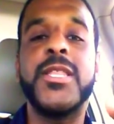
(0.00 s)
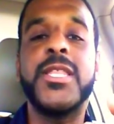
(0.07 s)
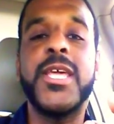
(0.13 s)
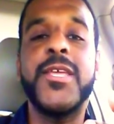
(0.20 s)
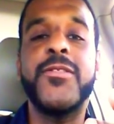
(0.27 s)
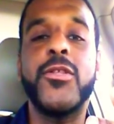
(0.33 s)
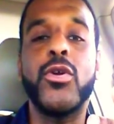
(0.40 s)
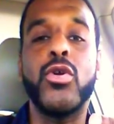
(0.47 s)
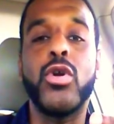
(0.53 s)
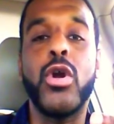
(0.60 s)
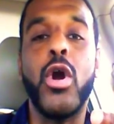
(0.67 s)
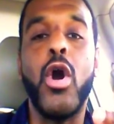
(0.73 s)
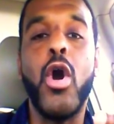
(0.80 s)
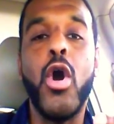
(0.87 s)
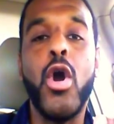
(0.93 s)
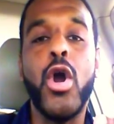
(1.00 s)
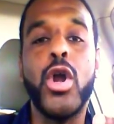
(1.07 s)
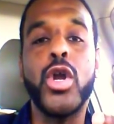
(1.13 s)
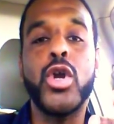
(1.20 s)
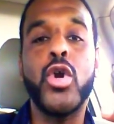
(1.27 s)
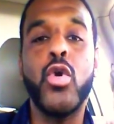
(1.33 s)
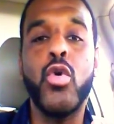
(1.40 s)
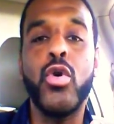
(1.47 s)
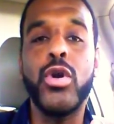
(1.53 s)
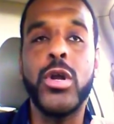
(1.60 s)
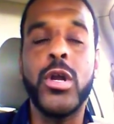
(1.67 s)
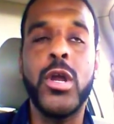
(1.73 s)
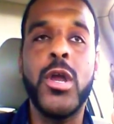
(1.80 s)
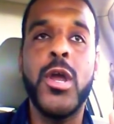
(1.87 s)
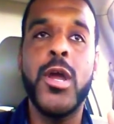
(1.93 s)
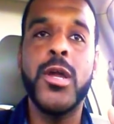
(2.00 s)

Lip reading: think they're a hardcore